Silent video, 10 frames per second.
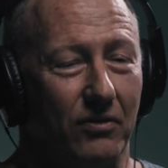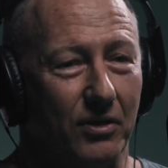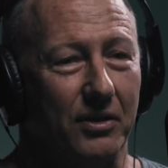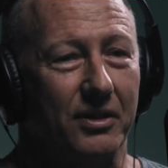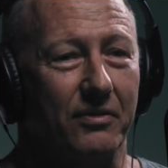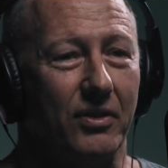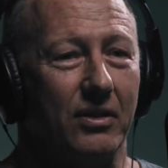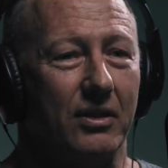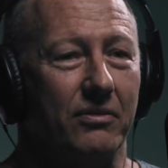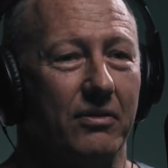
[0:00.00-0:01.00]
They've learned to
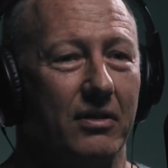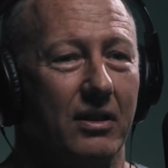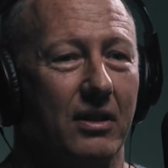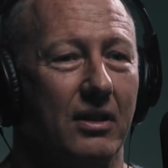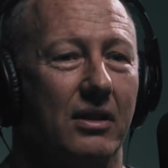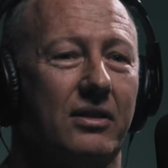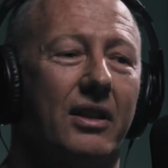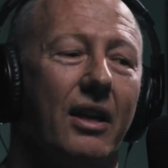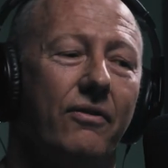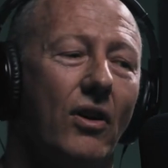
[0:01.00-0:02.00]
survive.
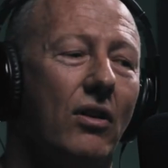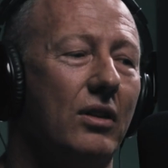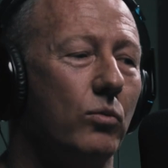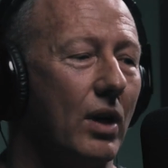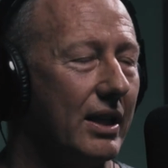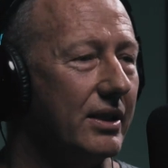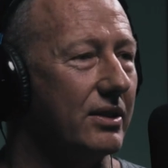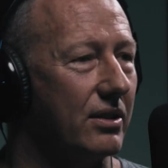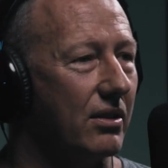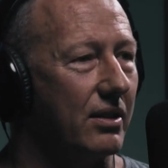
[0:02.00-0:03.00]
So they find
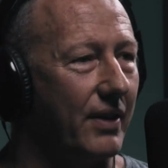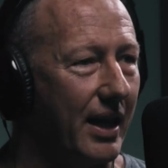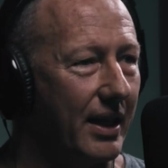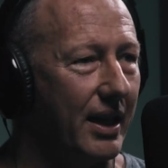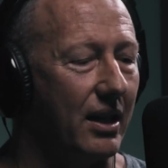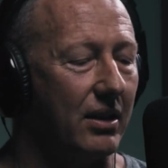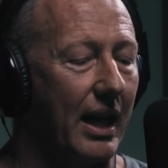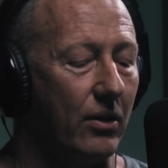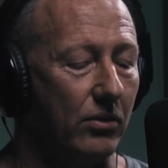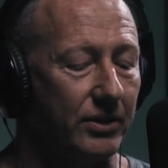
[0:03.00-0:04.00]
ways to kind of hang
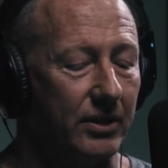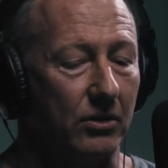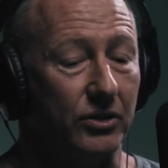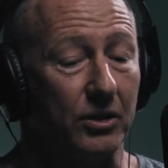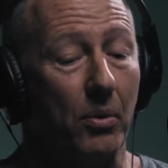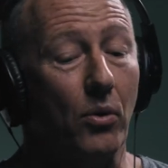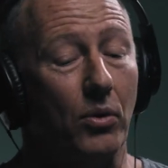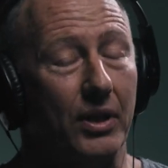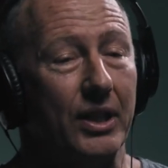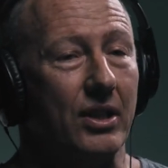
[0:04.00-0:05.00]
out and also
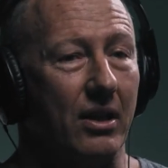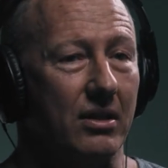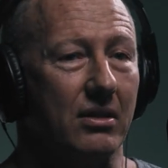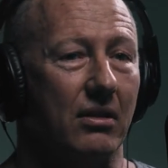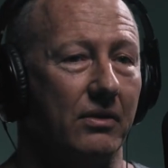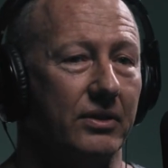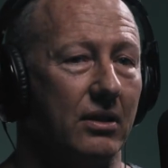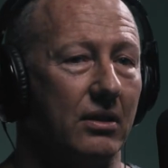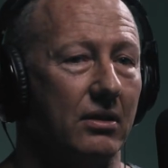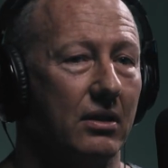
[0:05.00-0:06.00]
support each other's
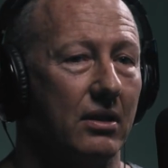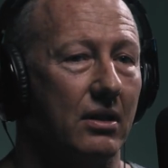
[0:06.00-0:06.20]
lifestyle.